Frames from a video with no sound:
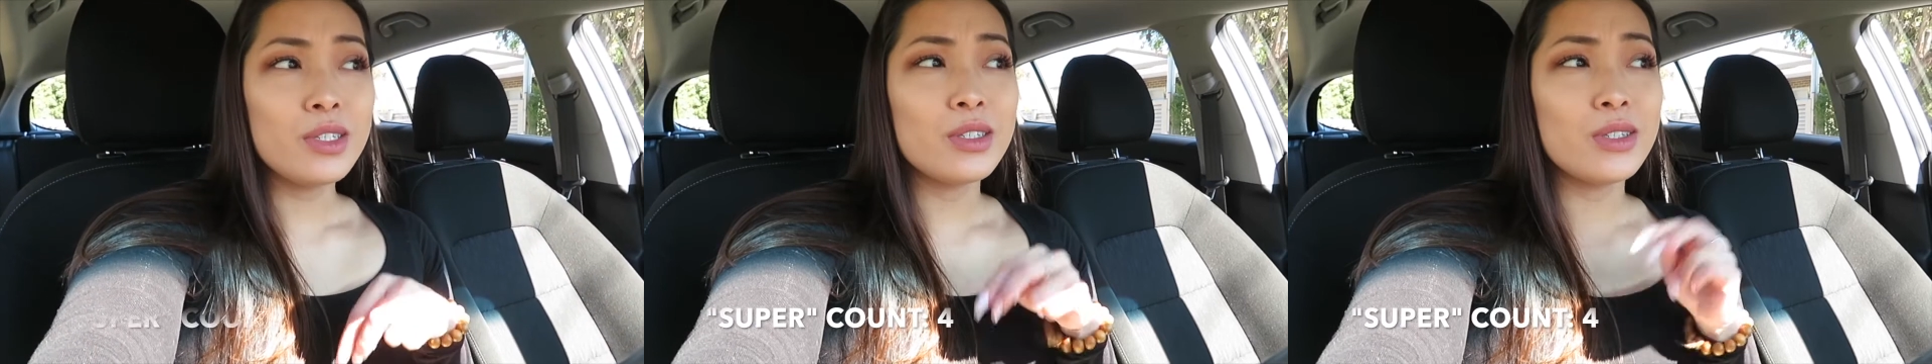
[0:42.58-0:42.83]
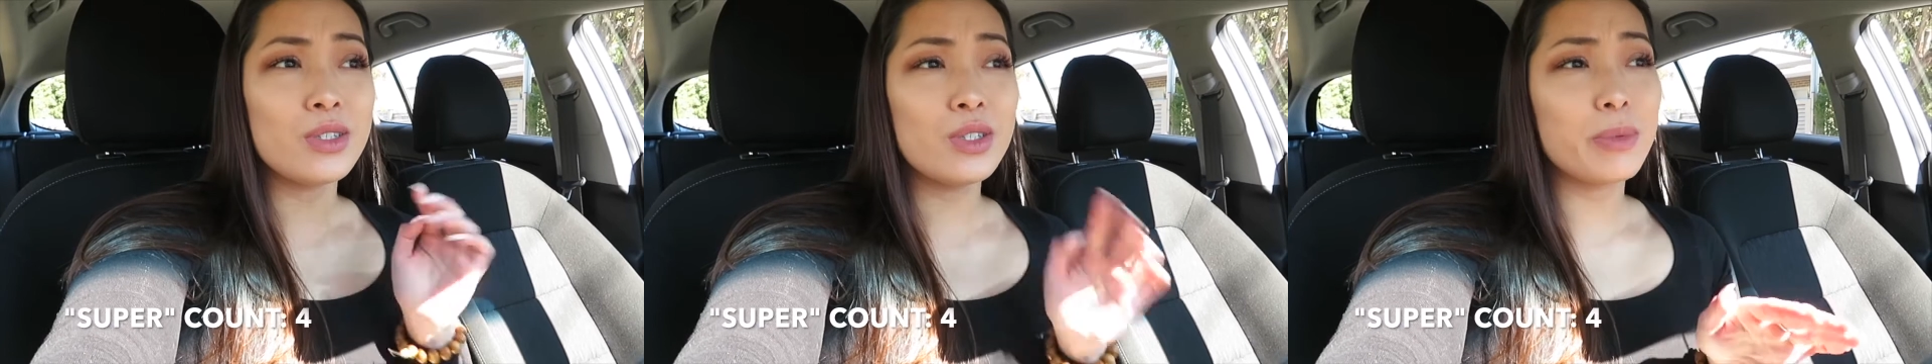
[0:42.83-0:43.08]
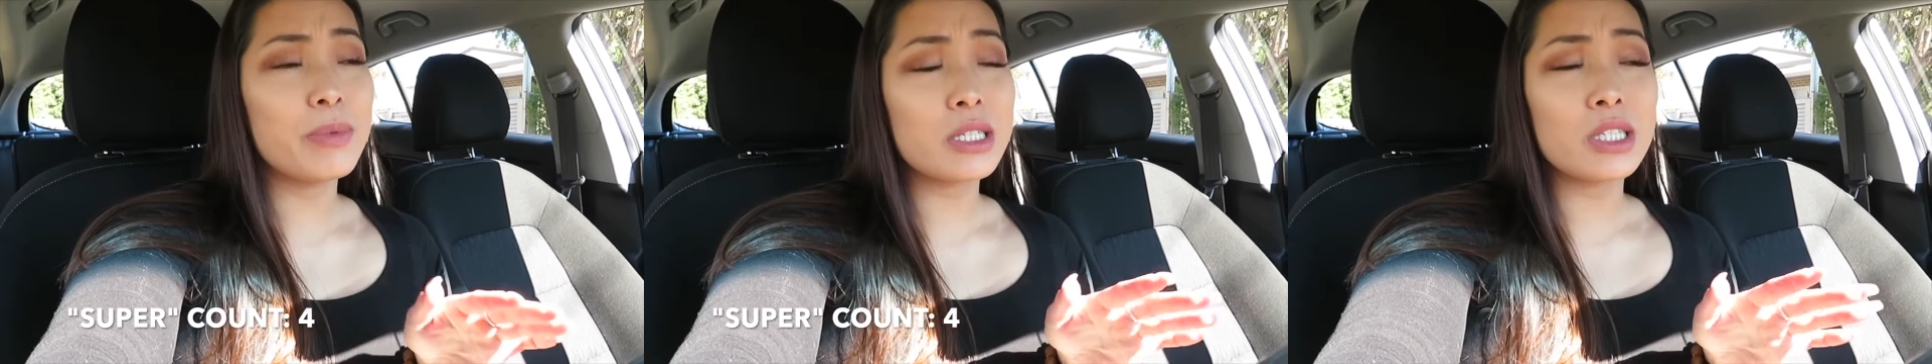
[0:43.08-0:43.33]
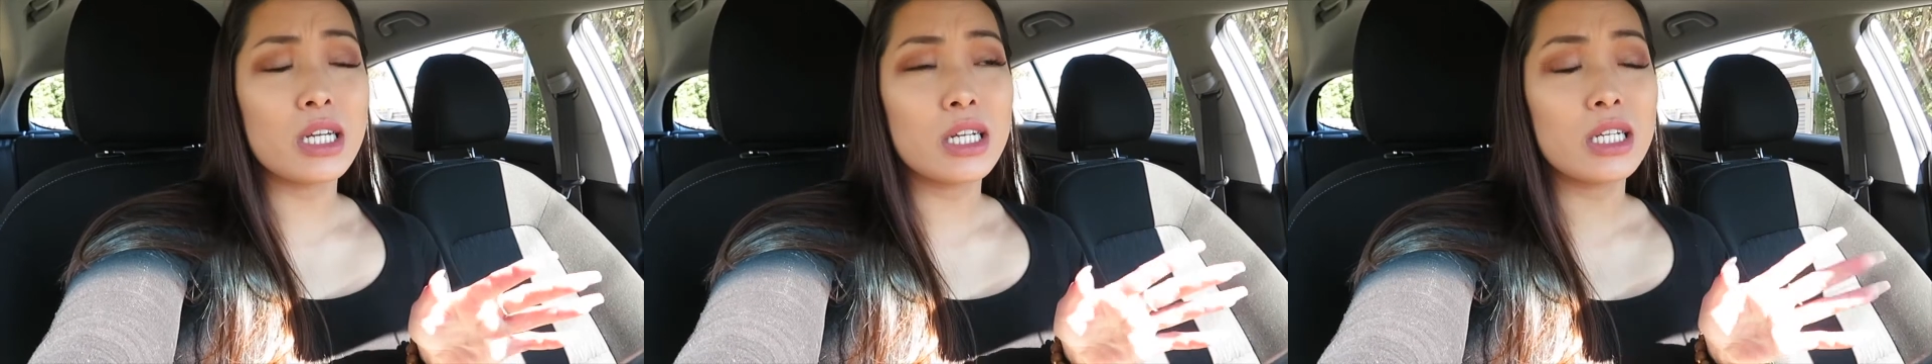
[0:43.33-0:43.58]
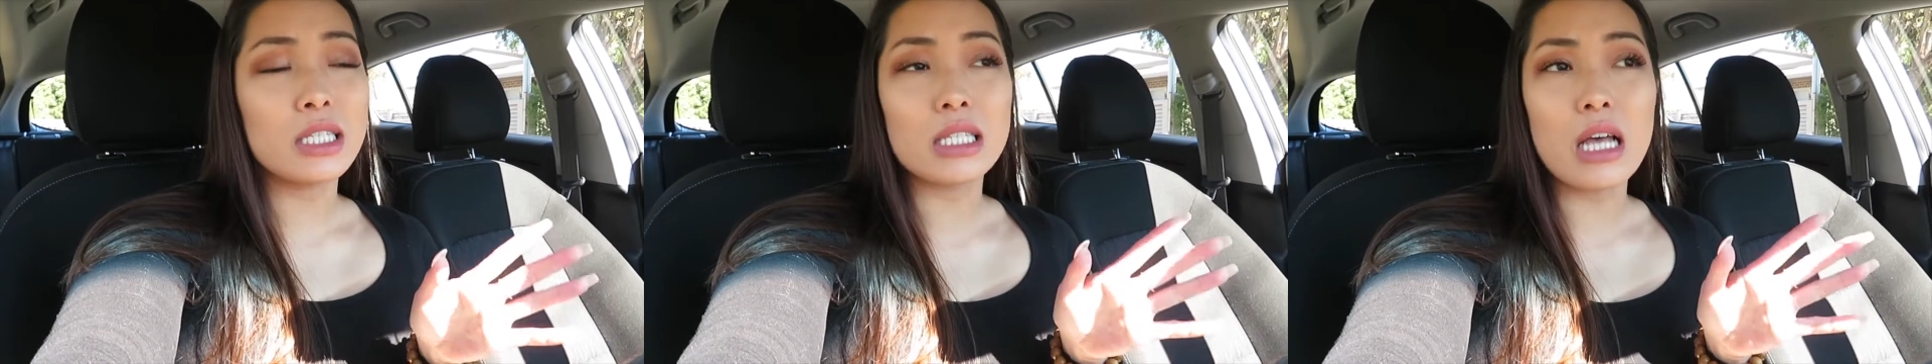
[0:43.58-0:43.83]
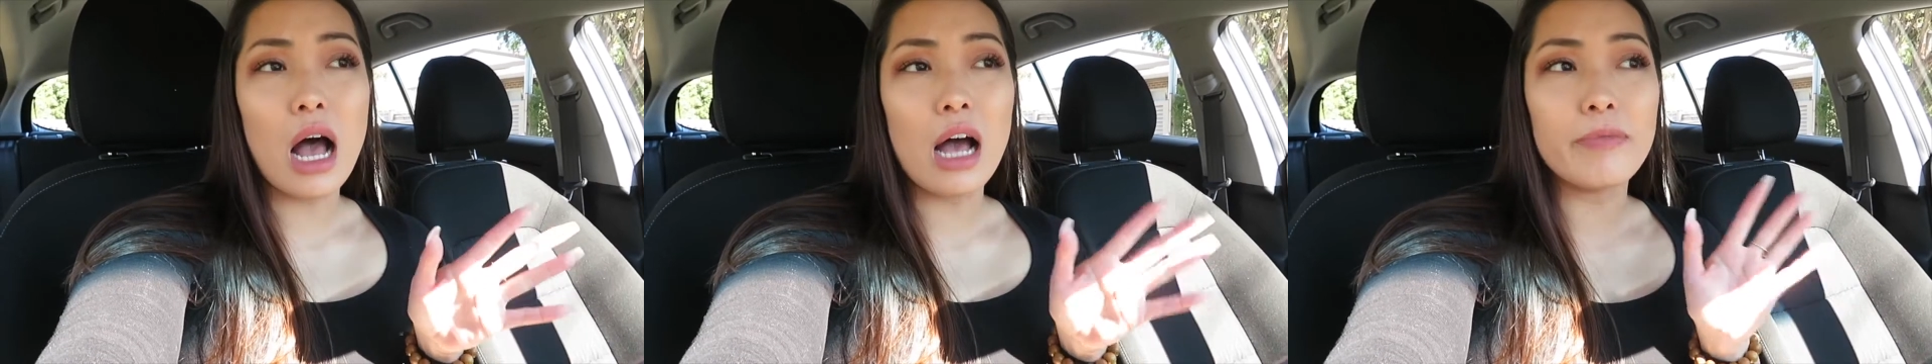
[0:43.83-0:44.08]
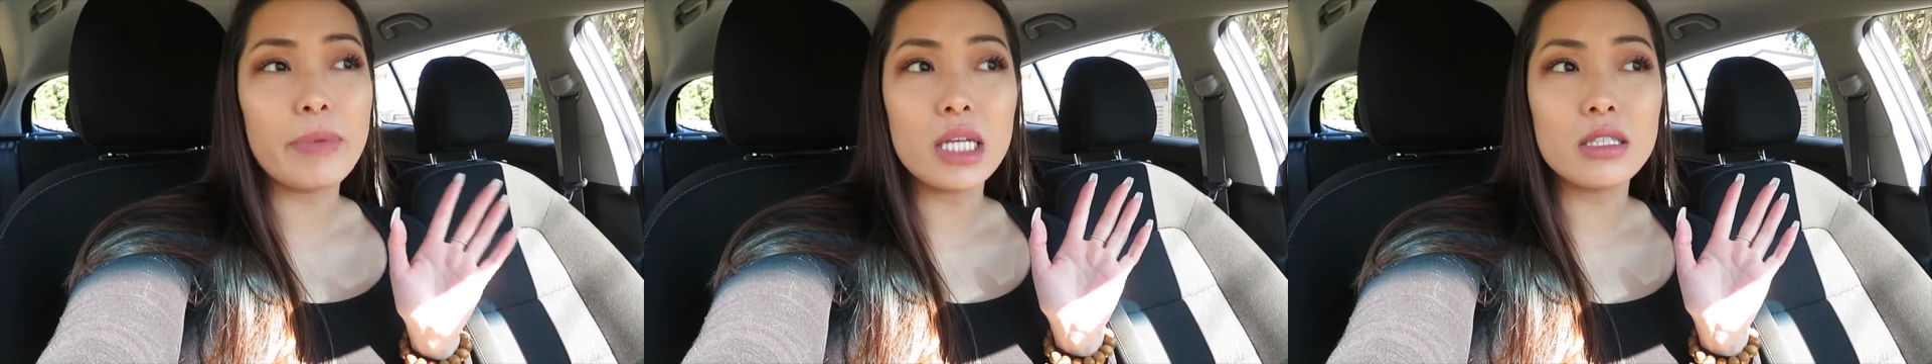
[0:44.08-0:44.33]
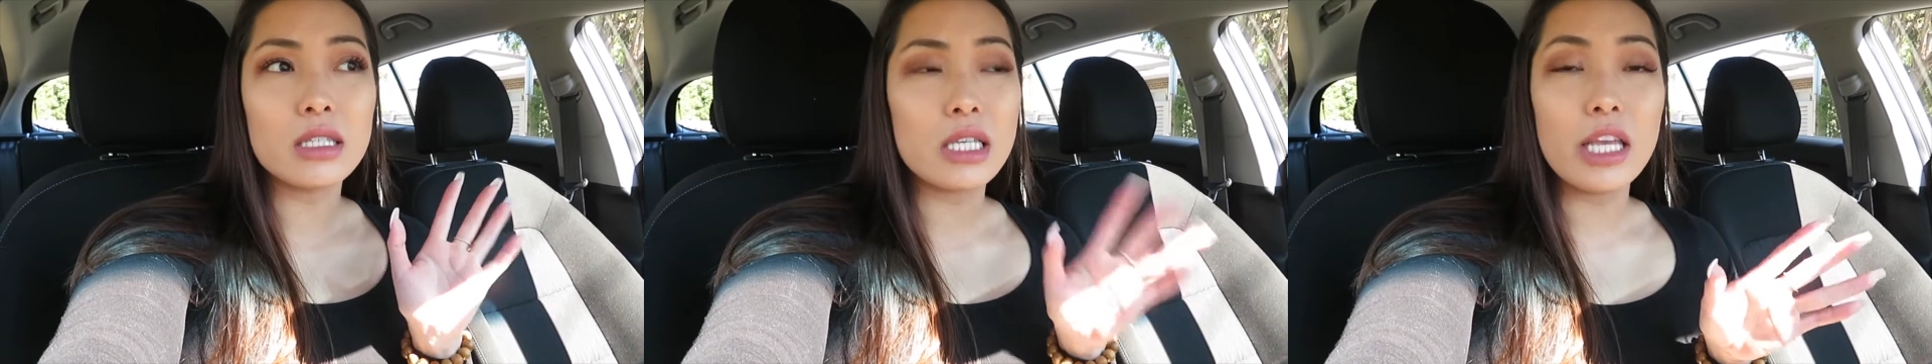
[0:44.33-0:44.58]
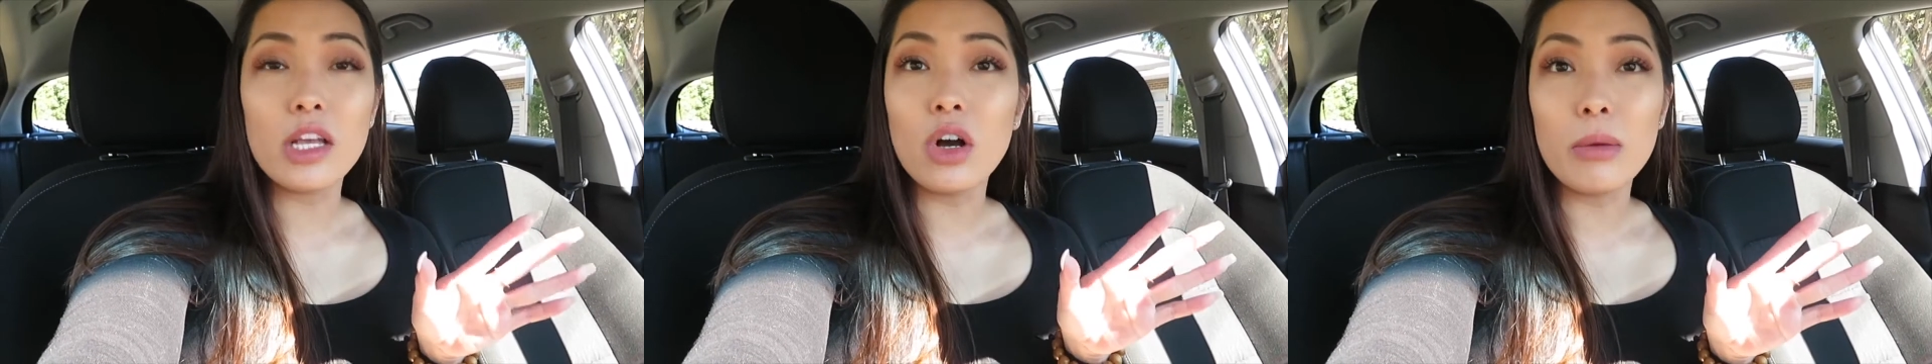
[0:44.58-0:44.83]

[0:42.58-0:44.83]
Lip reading: Super excited because I've been seeing